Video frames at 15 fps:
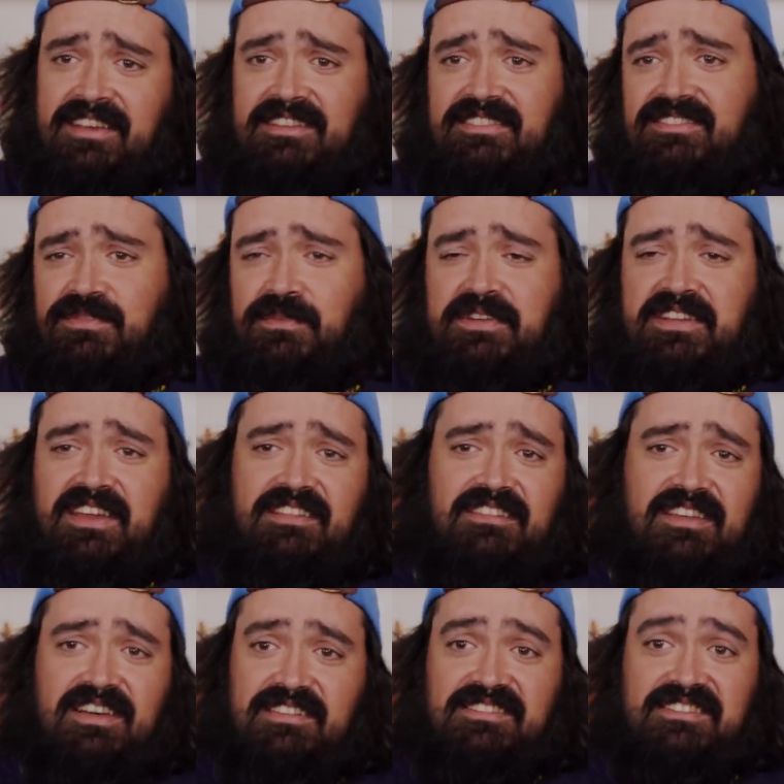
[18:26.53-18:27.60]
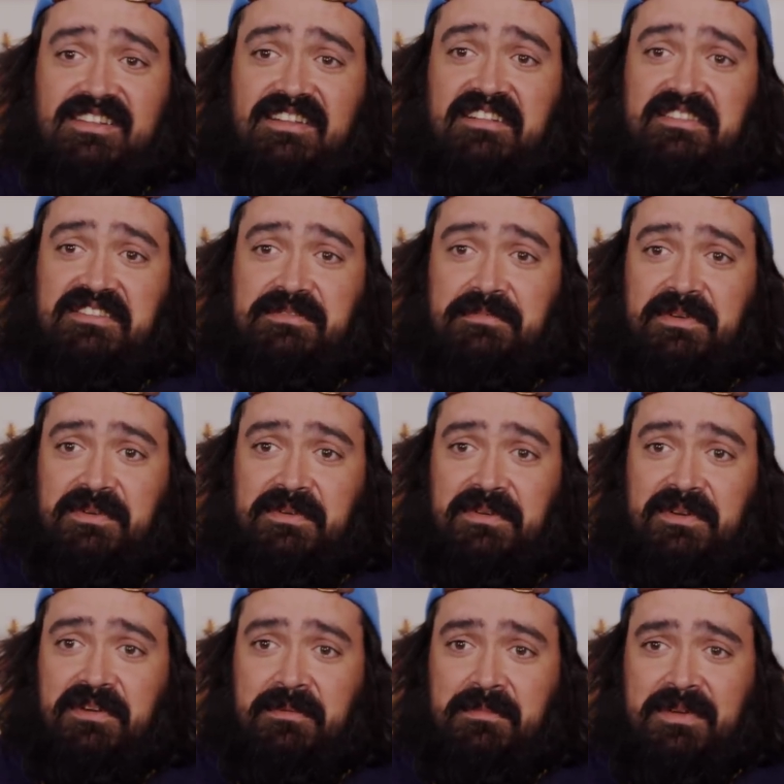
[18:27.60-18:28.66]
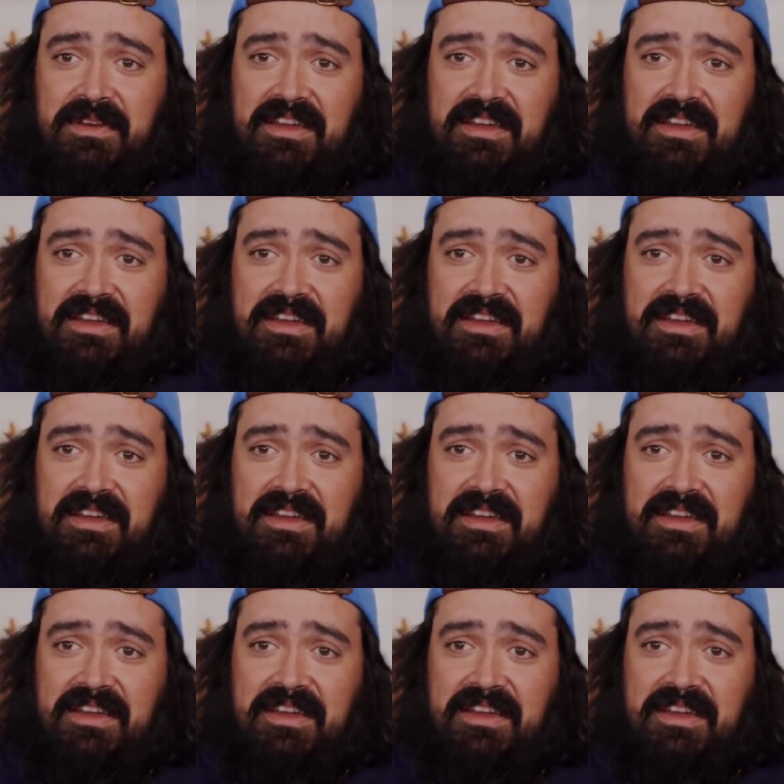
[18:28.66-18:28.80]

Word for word: it's $28,000 per room.